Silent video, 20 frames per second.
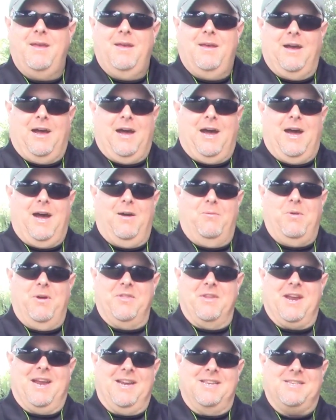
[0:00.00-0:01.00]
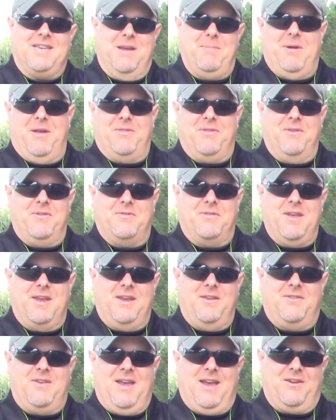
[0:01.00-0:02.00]
Uh, one thing I can say about this thing
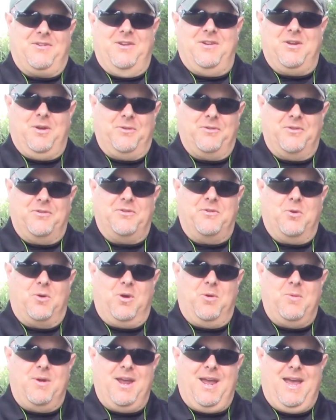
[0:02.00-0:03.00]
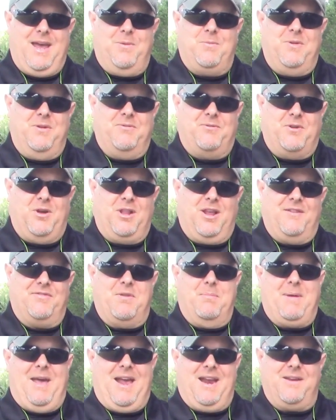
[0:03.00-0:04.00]
is he actually tells a story. We had one fall off
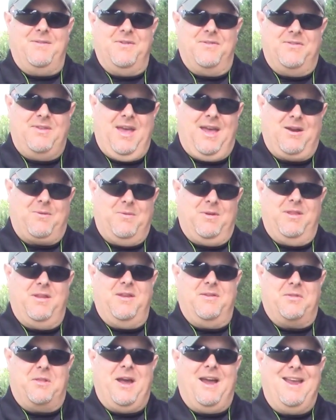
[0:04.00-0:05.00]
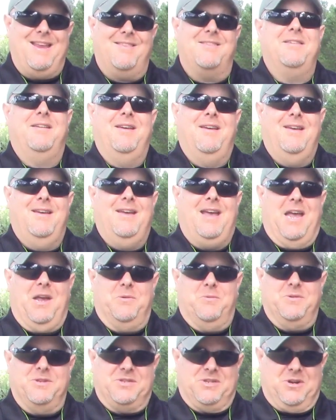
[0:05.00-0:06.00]
the back of his deck, one of these lights,
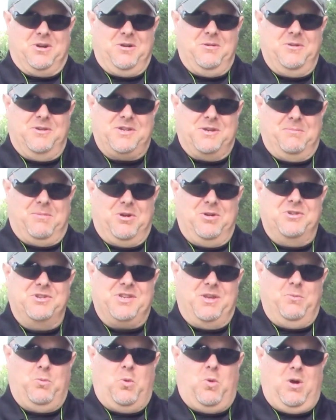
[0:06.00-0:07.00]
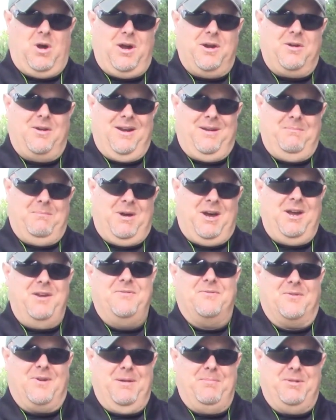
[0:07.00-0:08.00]
and was served, submerged in water and mud
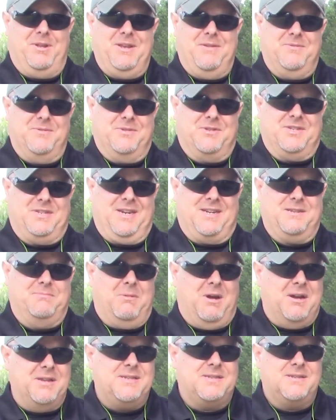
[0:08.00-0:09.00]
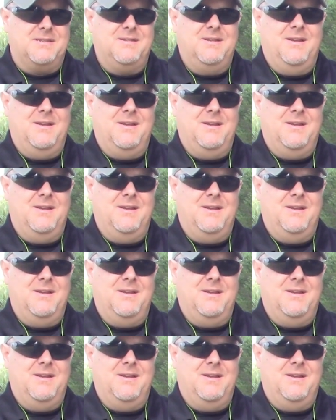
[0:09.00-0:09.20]
for, I believe, was six months.